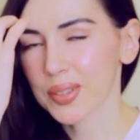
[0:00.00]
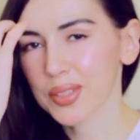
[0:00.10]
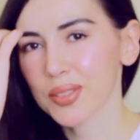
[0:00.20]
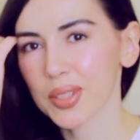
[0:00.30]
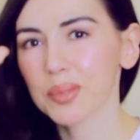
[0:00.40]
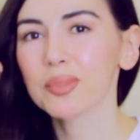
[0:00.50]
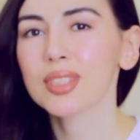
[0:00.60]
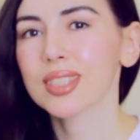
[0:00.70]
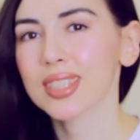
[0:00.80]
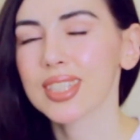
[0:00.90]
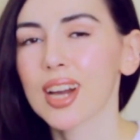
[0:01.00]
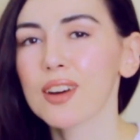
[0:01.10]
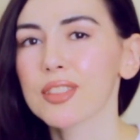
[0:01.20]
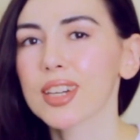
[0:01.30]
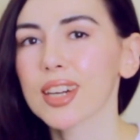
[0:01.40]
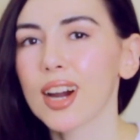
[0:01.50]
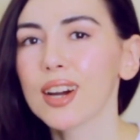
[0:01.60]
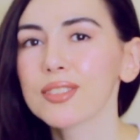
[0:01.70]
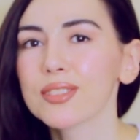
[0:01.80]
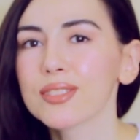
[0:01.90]
I would film just an
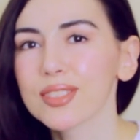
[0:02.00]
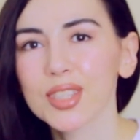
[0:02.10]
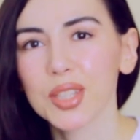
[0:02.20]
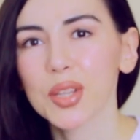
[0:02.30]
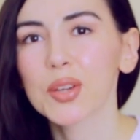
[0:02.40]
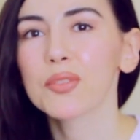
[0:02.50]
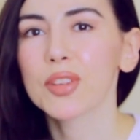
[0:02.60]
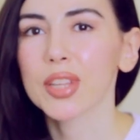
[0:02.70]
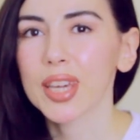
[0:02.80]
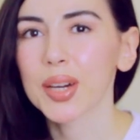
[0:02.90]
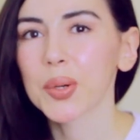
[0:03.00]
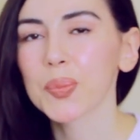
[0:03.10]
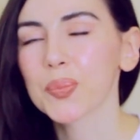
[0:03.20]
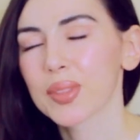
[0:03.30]
off-the-cuff, you know, video.